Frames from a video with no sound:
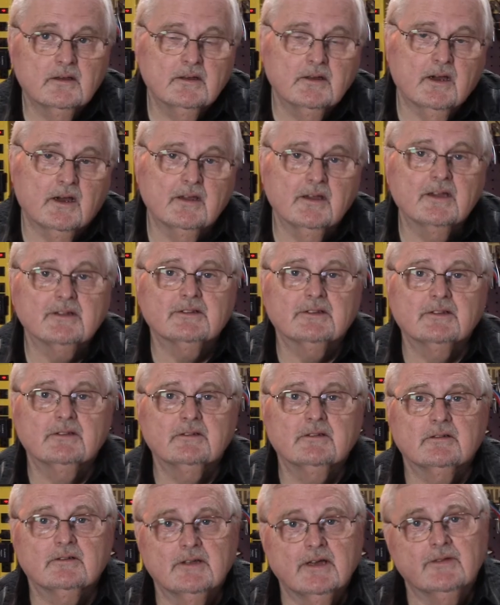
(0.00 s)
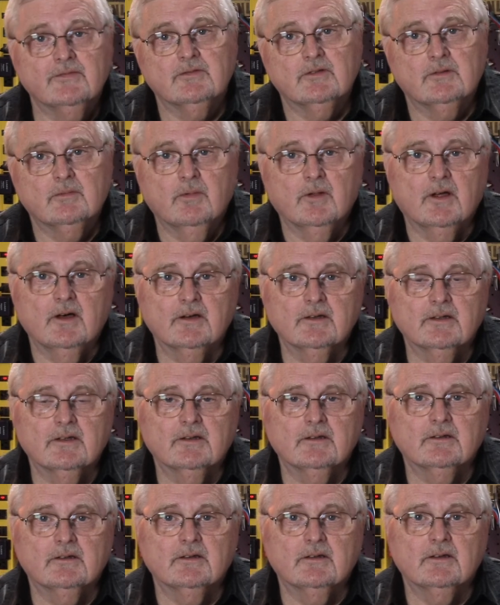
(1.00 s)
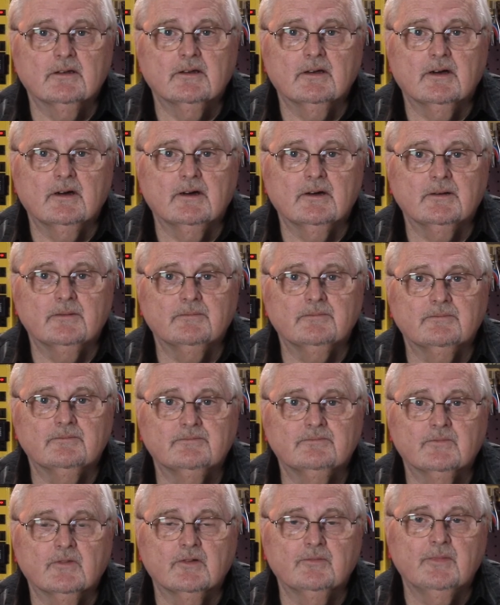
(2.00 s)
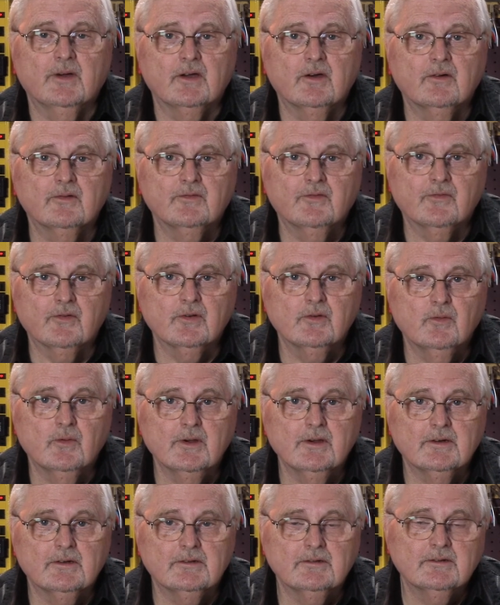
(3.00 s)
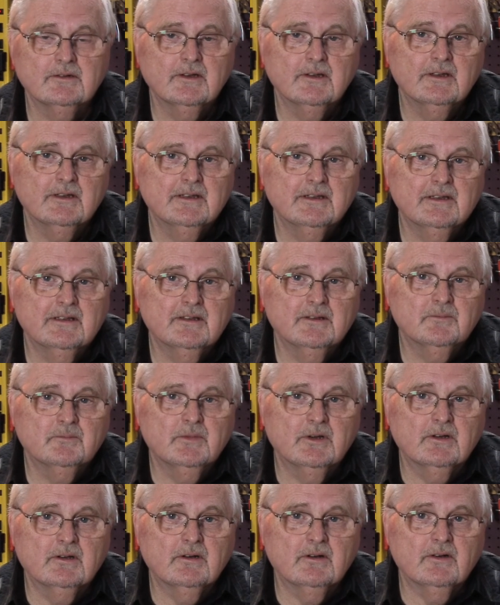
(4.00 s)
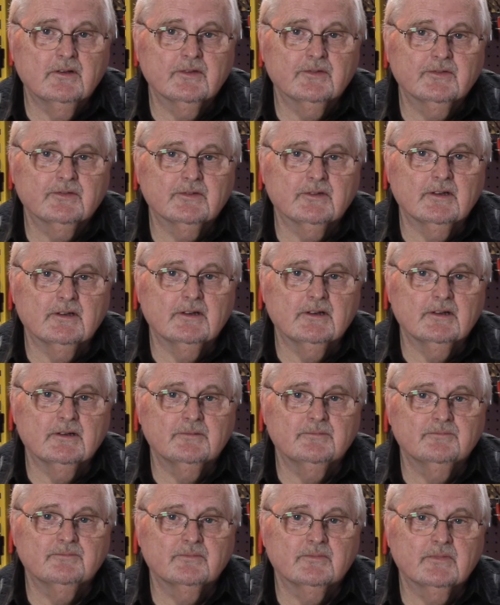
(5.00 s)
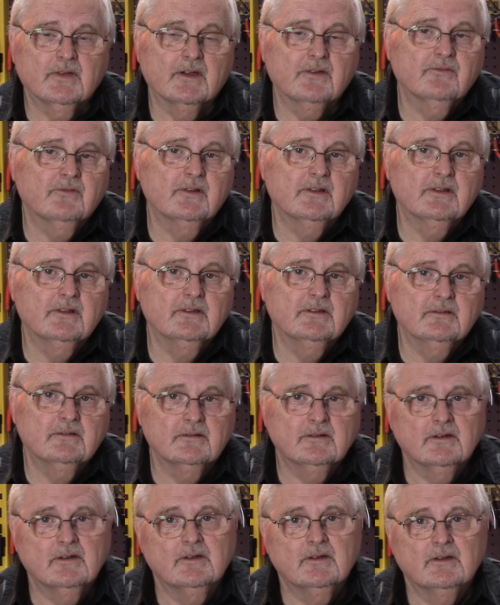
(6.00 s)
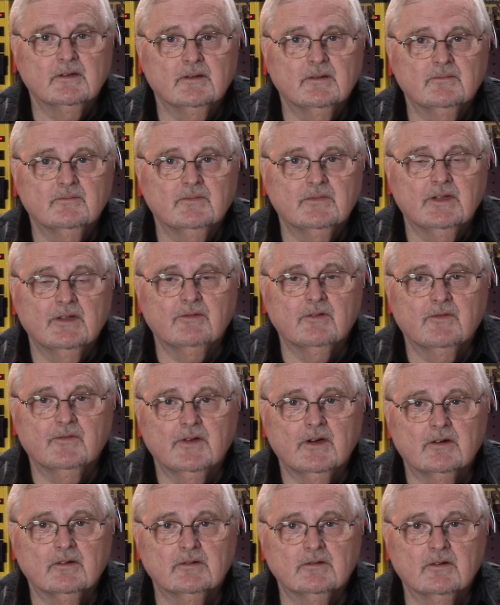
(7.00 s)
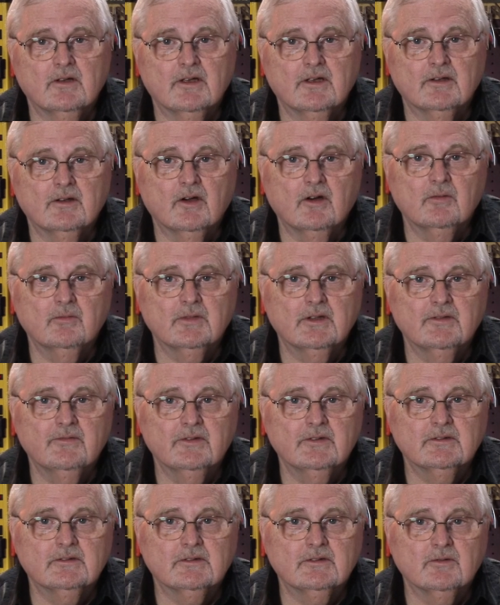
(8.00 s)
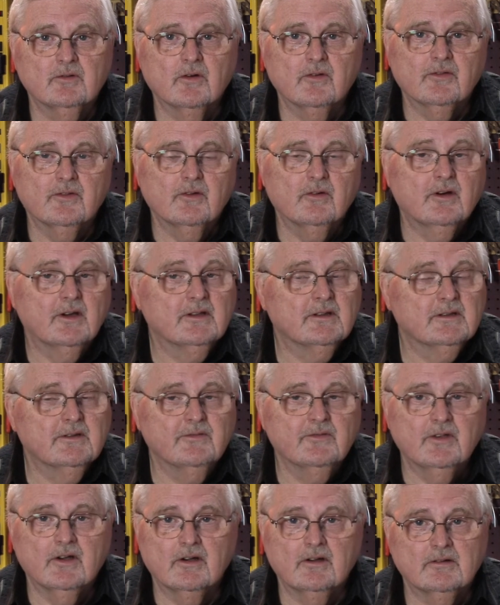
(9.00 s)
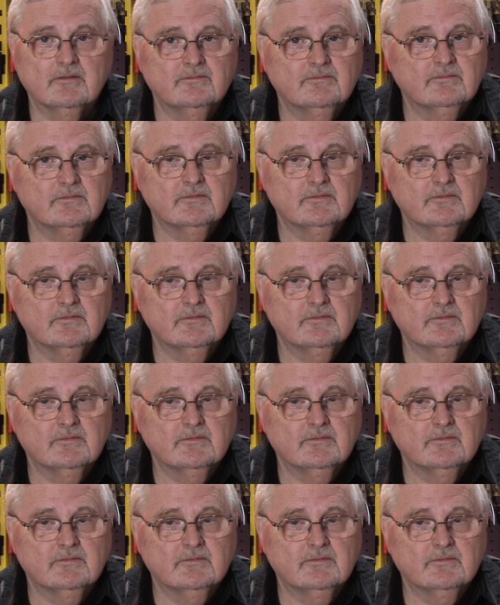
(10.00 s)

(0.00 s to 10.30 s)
I actually left LeBlanc of my own free will because I really never felt at home living in the North, though I lived there